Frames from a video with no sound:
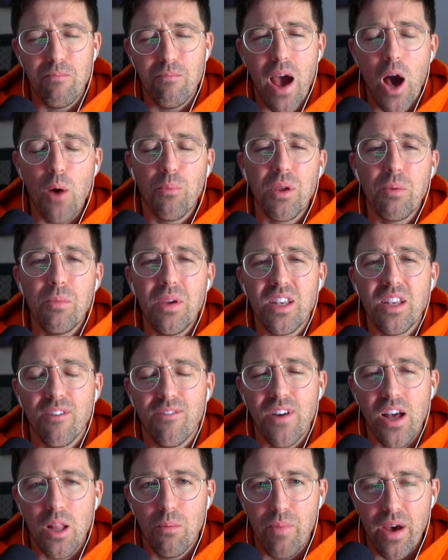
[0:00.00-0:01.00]
helping me
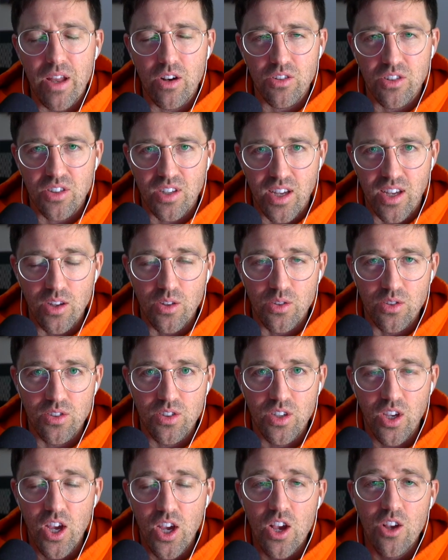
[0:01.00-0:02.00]
develop better
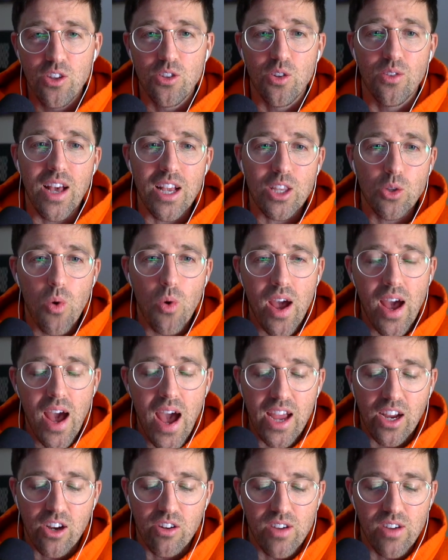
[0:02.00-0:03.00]
skills. So that's why
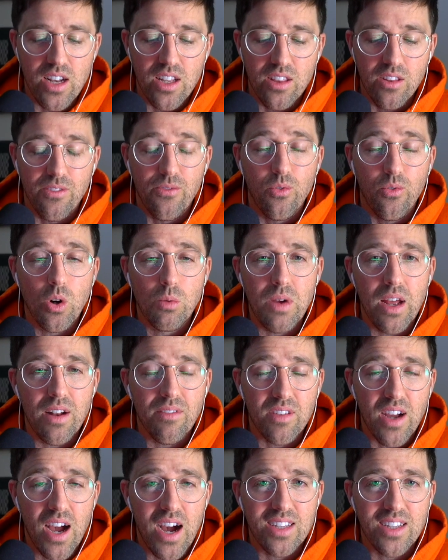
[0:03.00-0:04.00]
I created the format
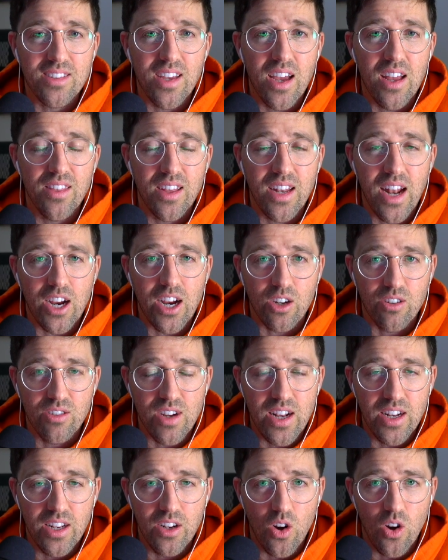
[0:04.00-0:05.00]
of content that I
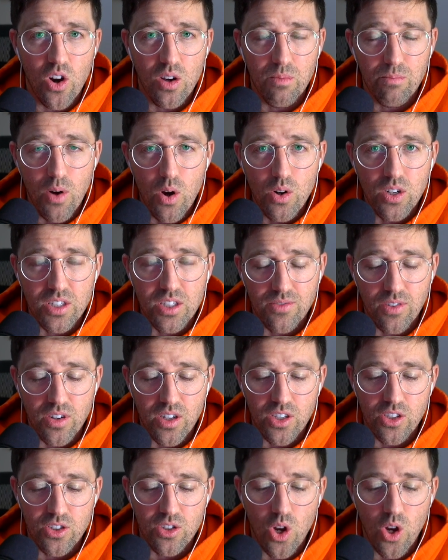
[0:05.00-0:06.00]
created on bonus
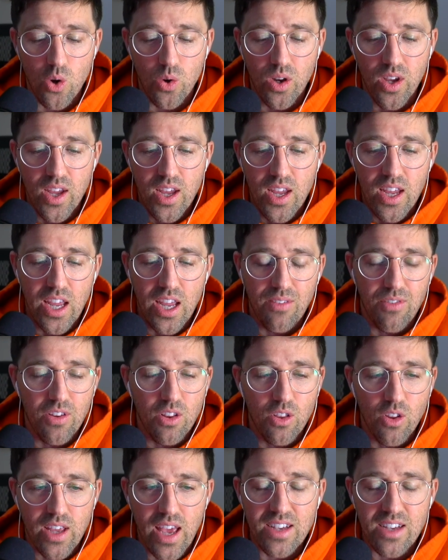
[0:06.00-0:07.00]
footage. So if you
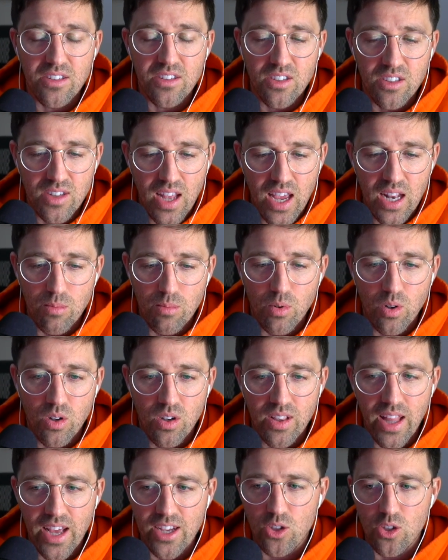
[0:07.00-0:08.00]
look at sustainable,
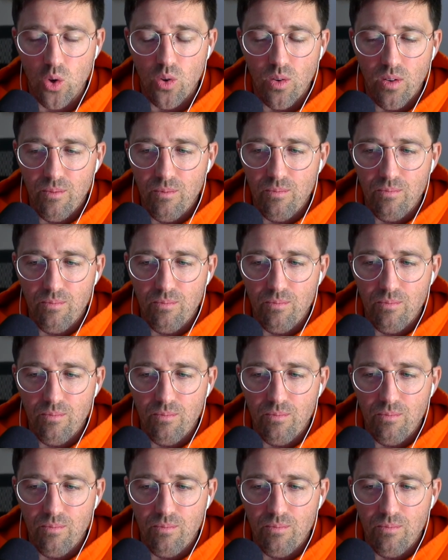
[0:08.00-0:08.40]
like so